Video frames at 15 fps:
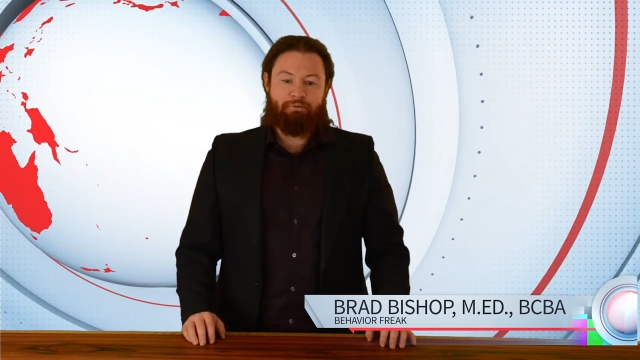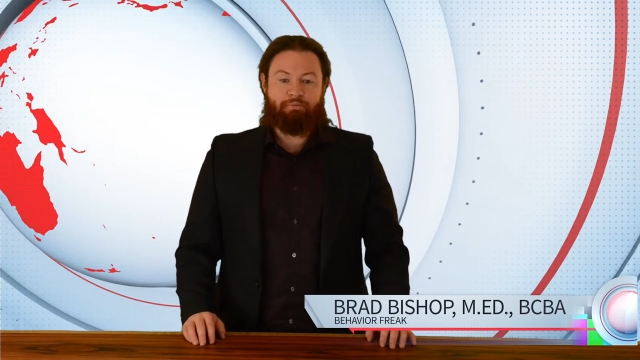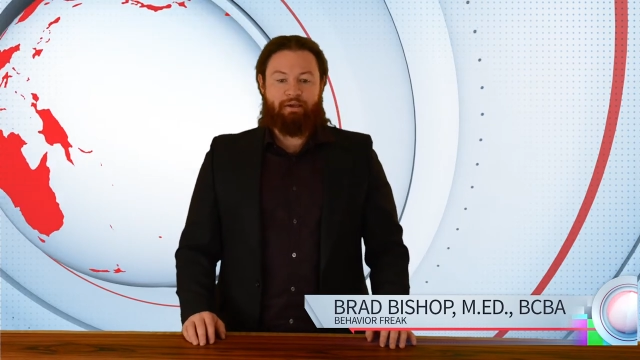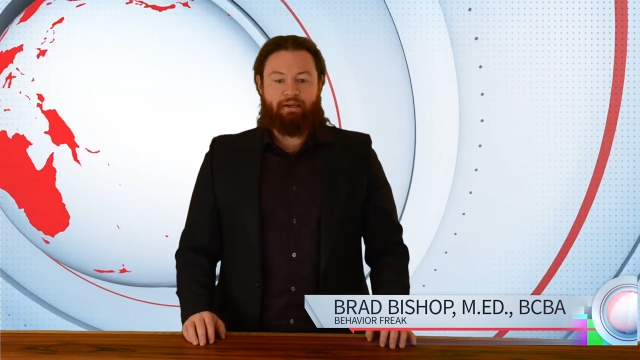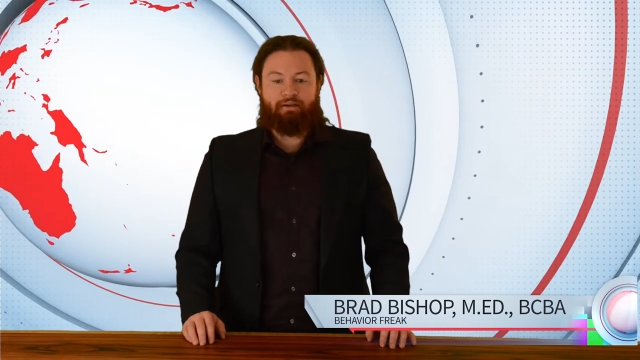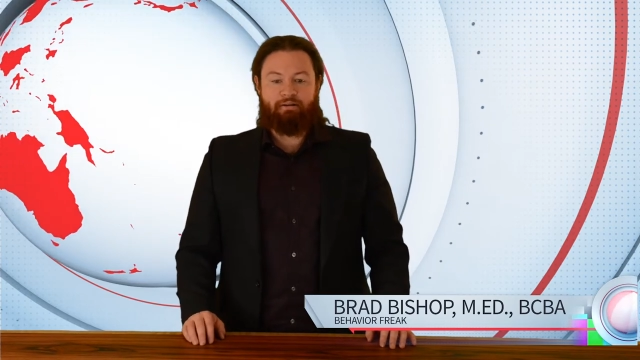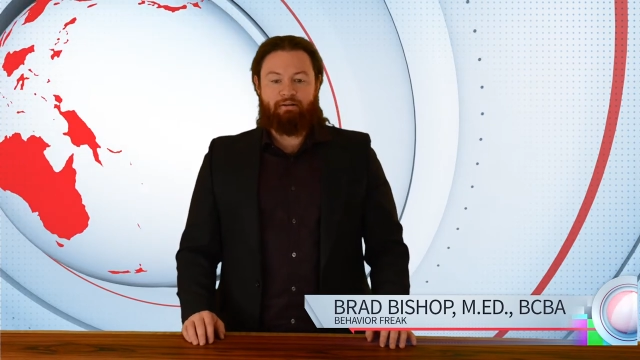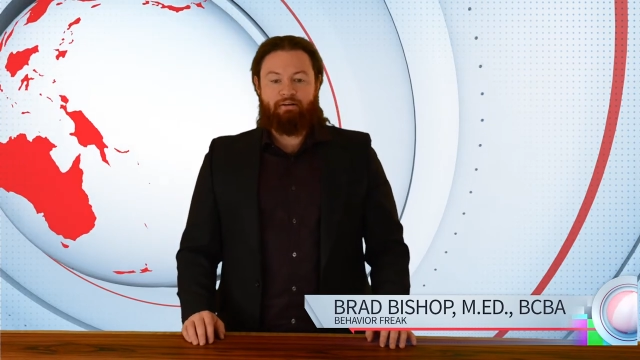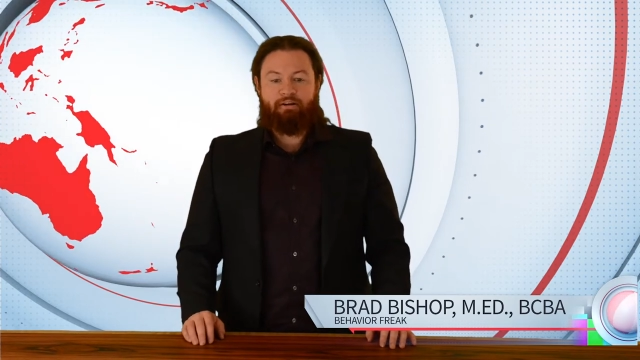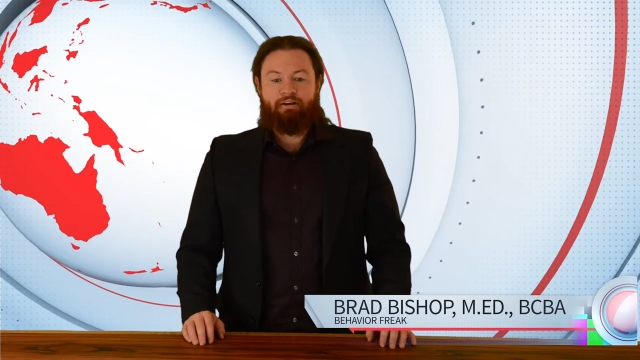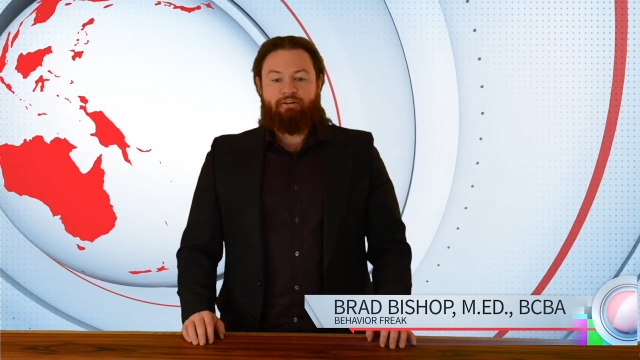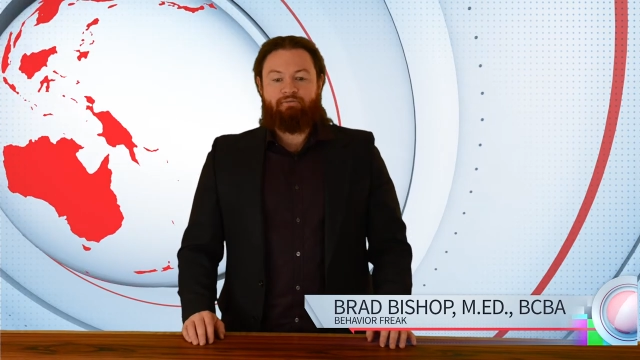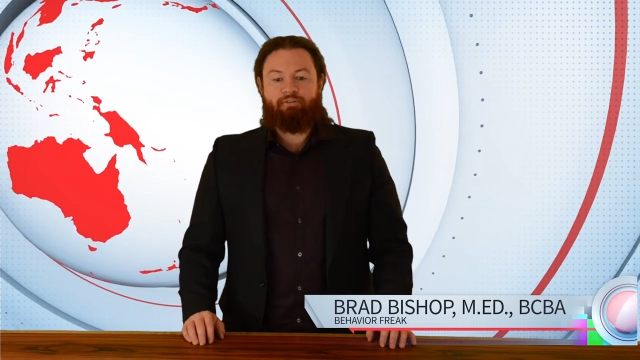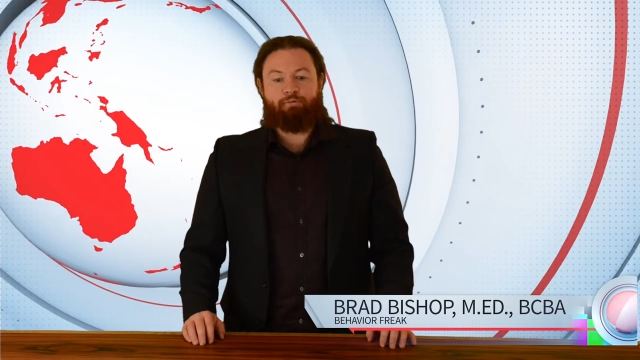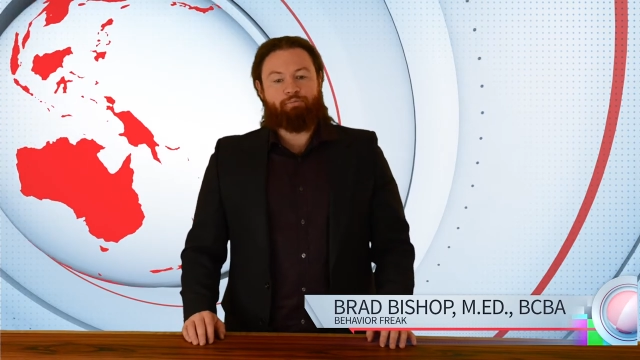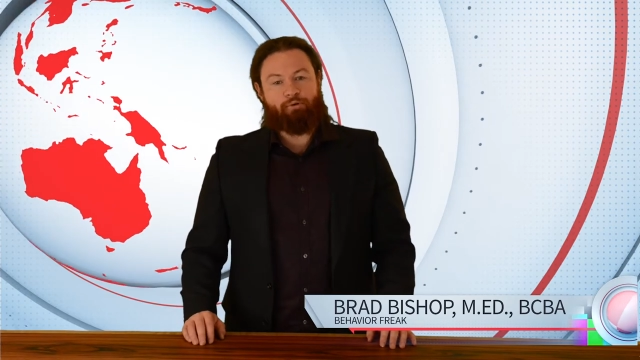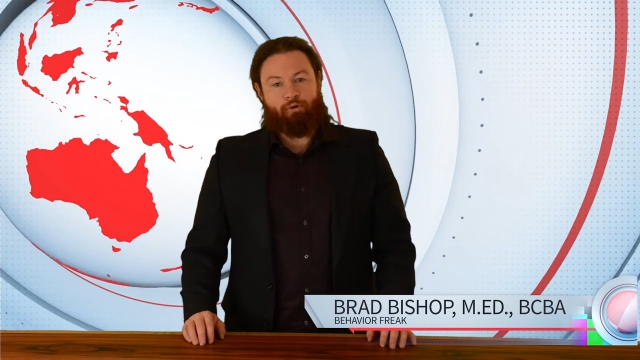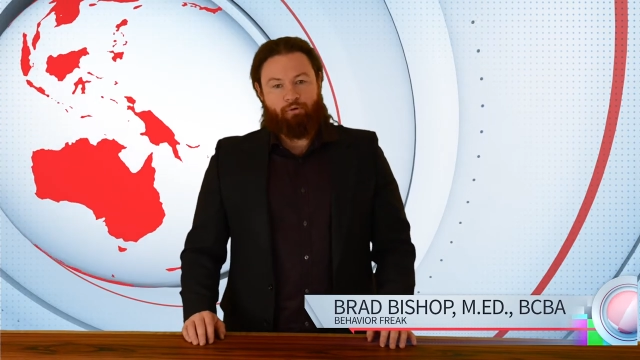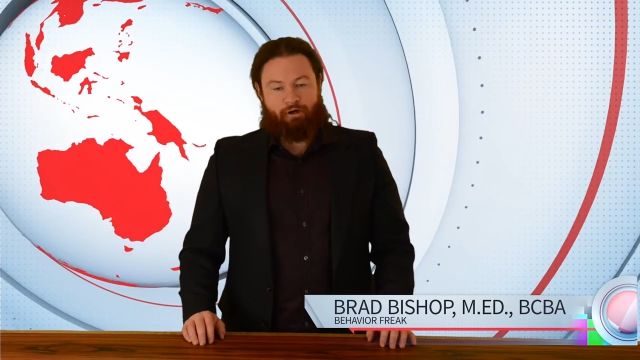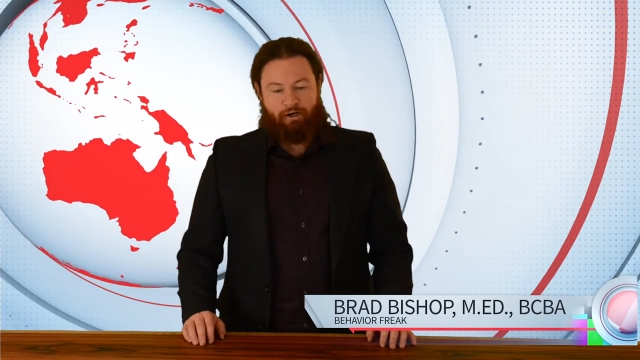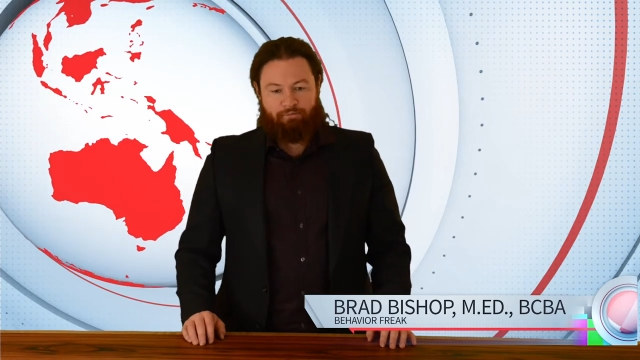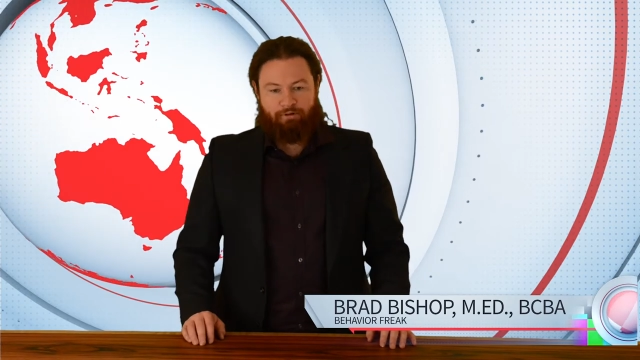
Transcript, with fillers: to be made for program